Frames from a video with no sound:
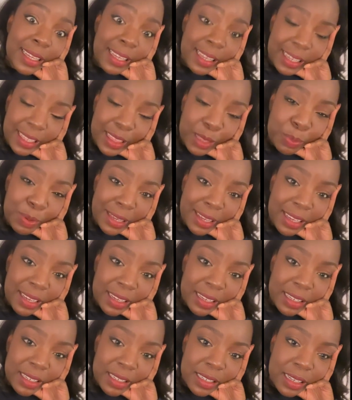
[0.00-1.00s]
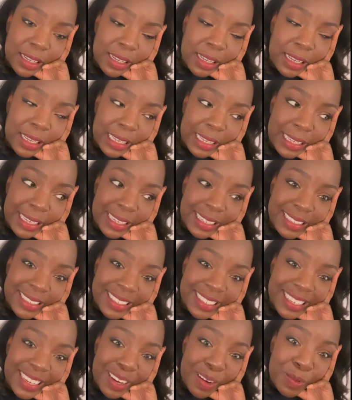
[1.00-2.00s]
get in the bed
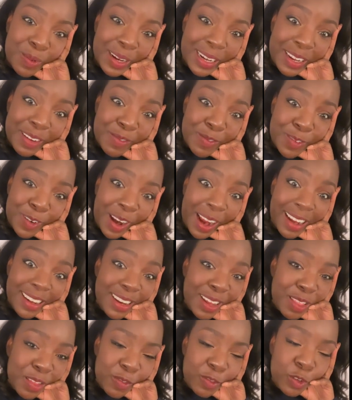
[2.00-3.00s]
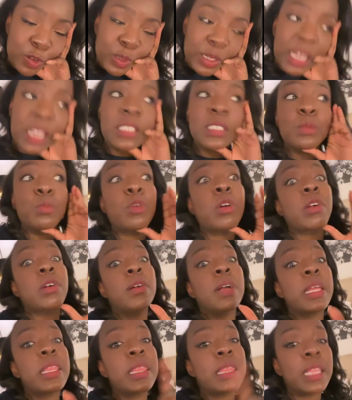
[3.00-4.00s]
and get ready for another full day
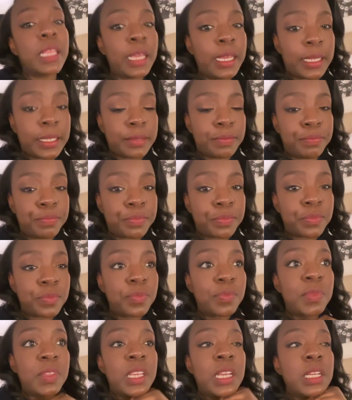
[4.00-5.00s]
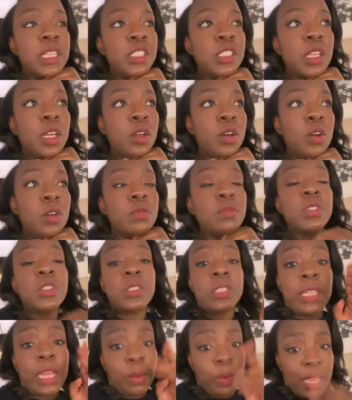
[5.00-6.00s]
tomorrow. And then, so
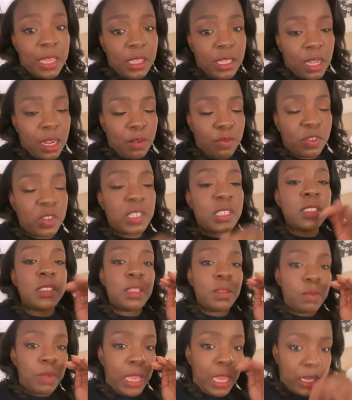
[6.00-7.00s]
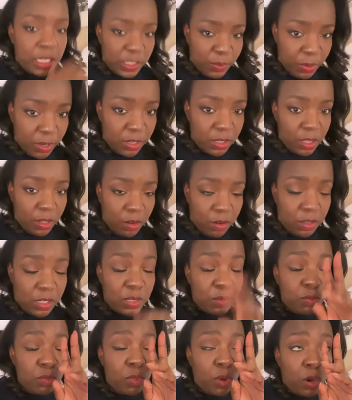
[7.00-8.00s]
so today we had the conference and then we had the speaker dinner.
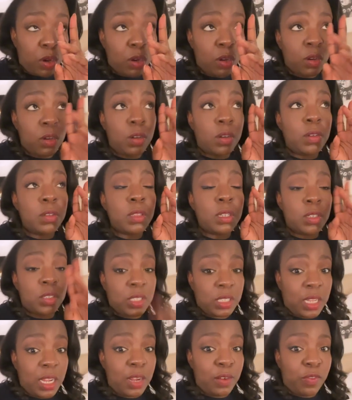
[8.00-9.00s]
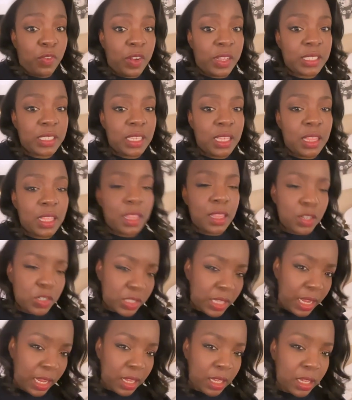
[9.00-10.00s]
Tomorrow there's the conference and then
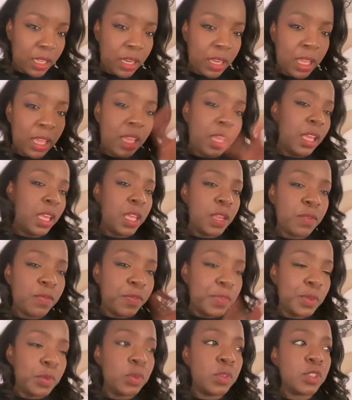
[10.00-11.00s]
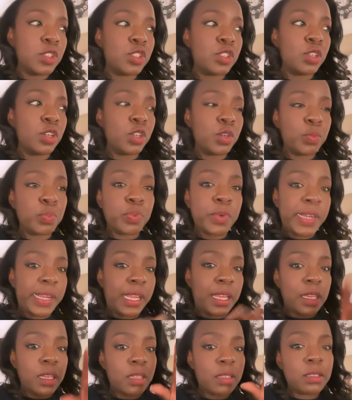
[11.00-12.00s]
there's like an influencer
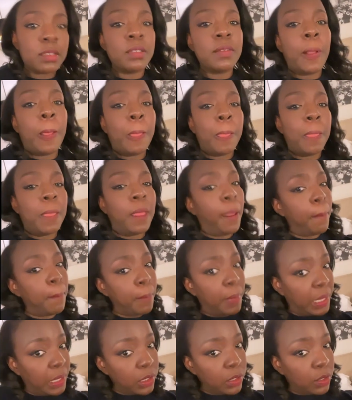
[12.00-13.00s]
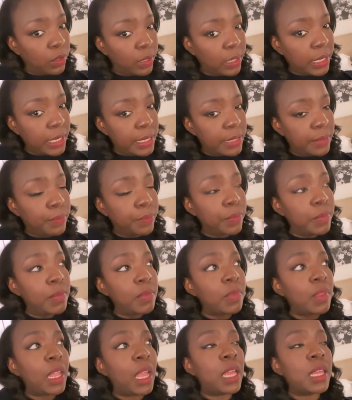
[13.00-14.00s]
brand meet and greet.
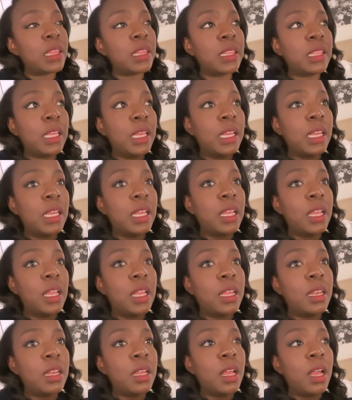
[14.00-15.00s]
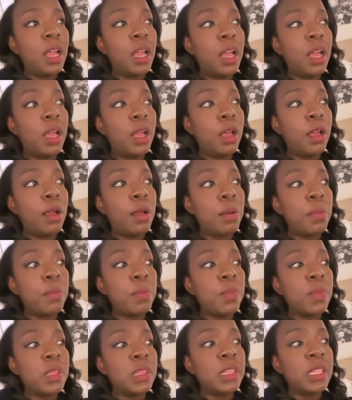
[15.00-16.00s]
And then
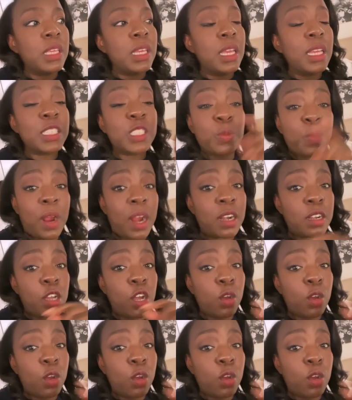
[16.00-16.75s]
um, the Inspired